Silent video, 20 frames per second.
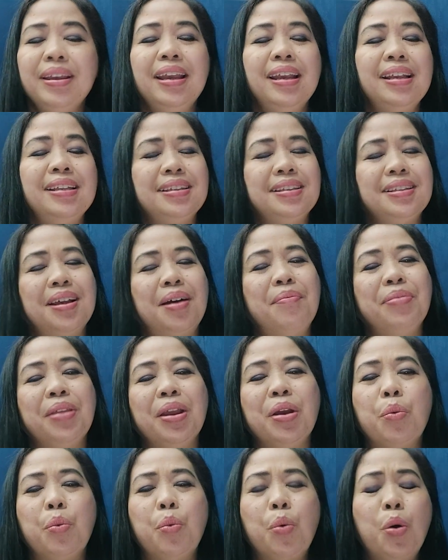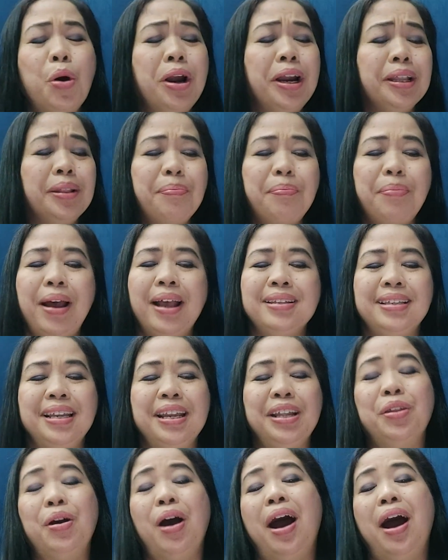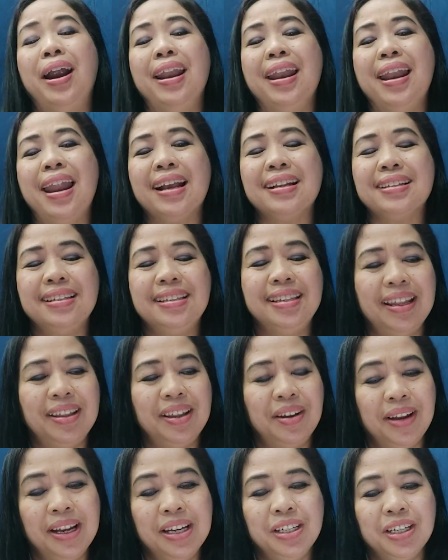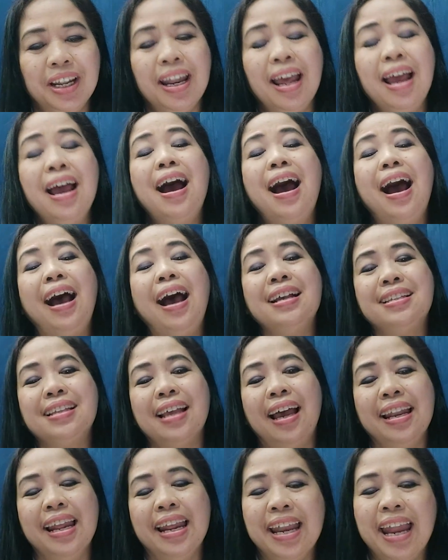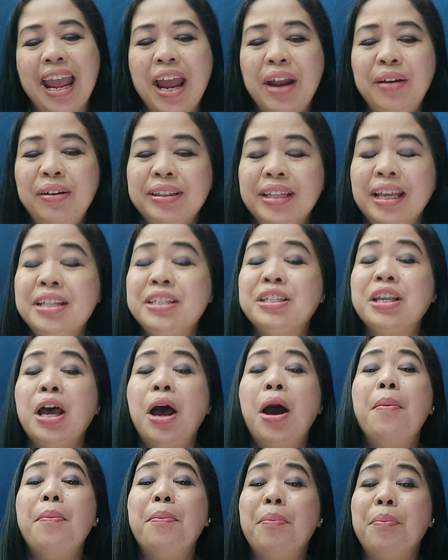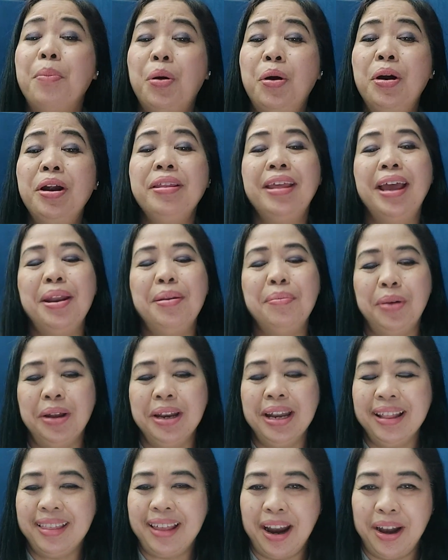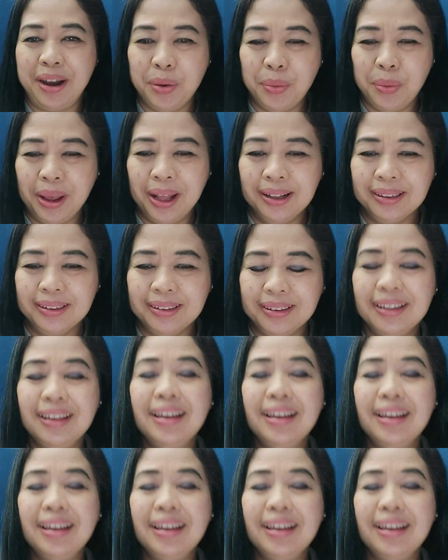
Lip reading: is something worth passing to our next generation as an inheritance more than monetary wealth.